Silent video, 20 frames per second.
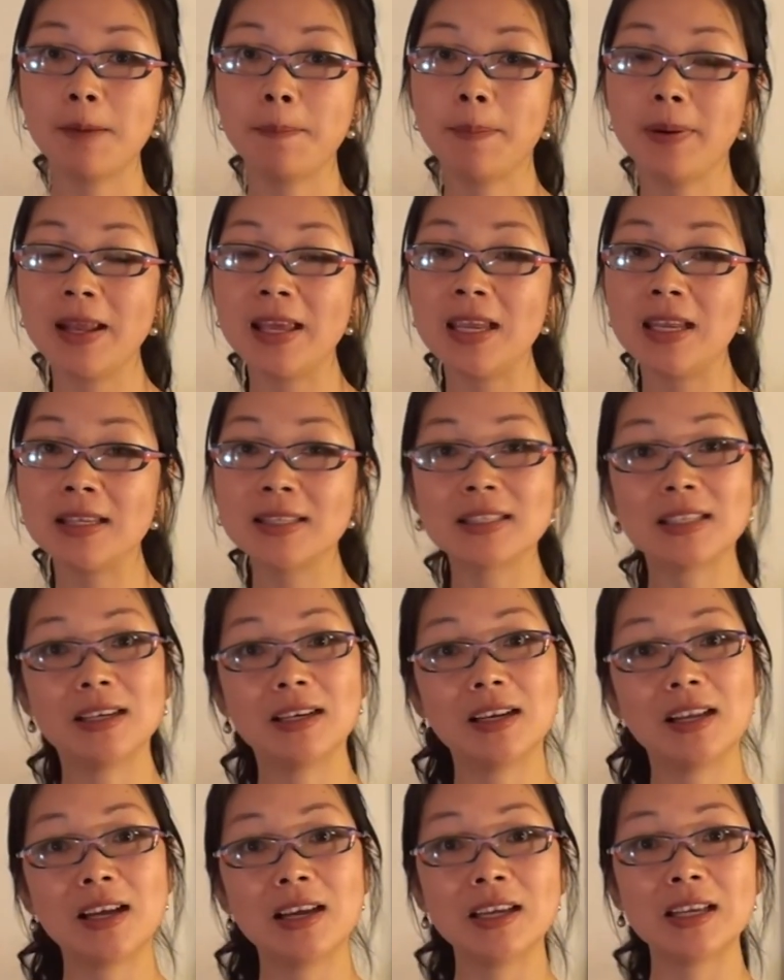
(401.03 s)
Please
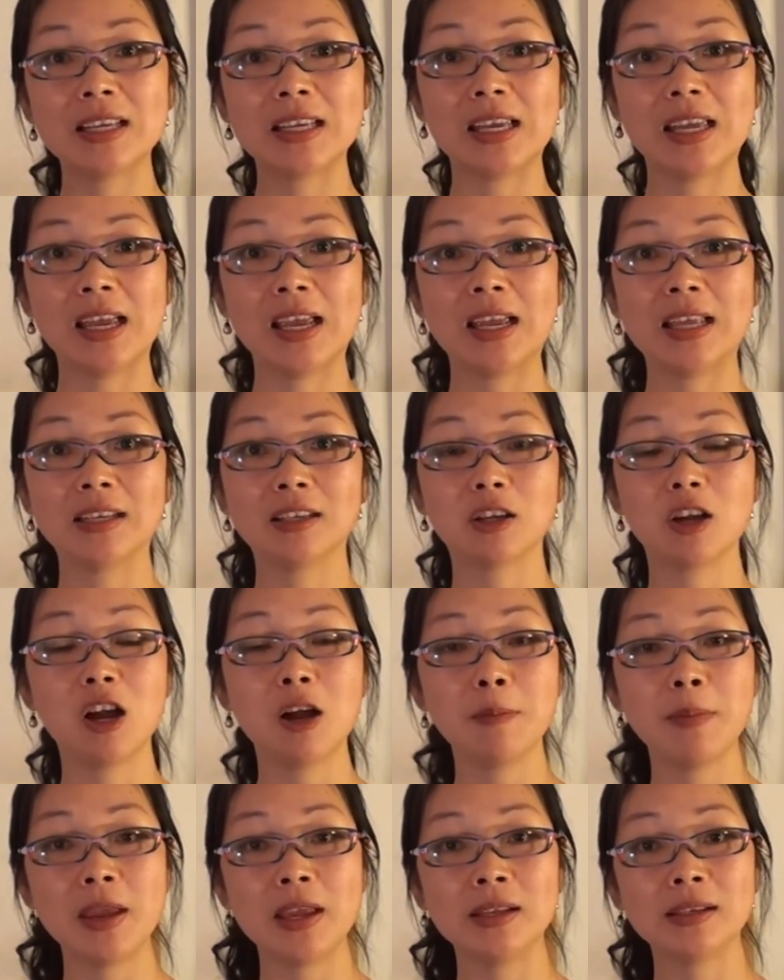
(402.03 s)
like and
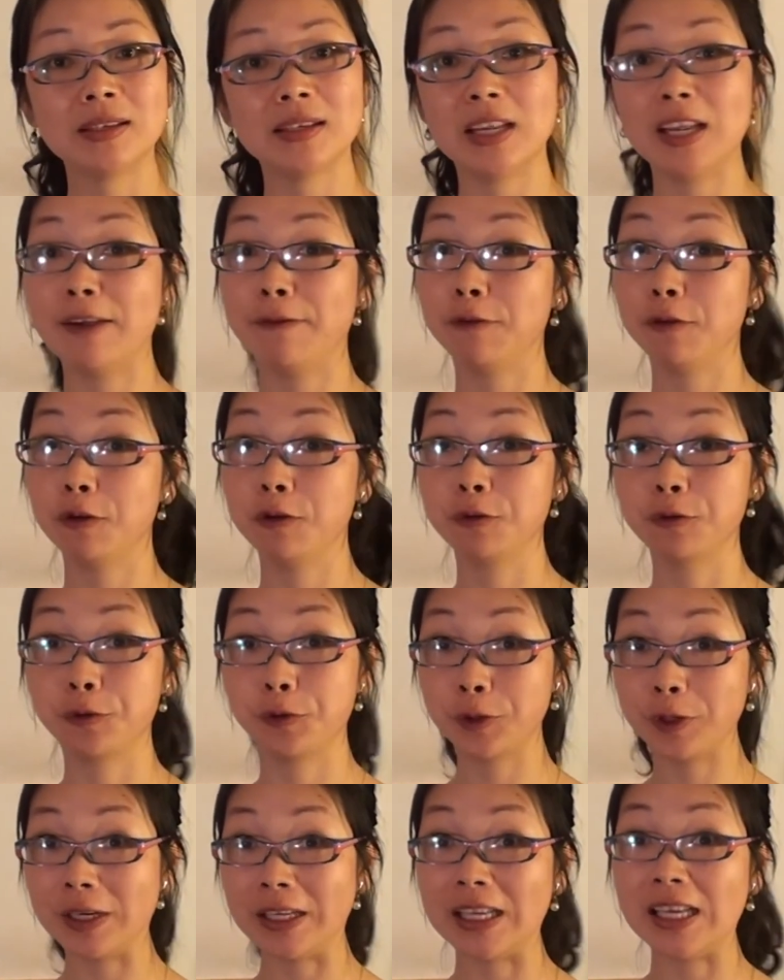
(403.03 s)
comment if you
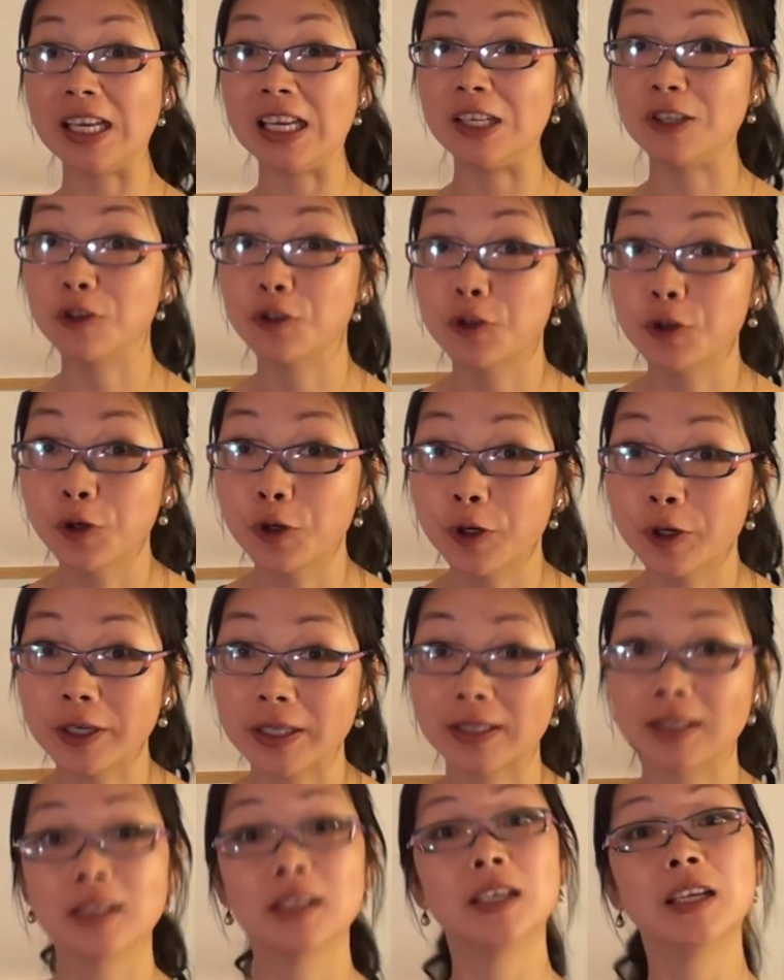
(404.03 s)
really enjoyed.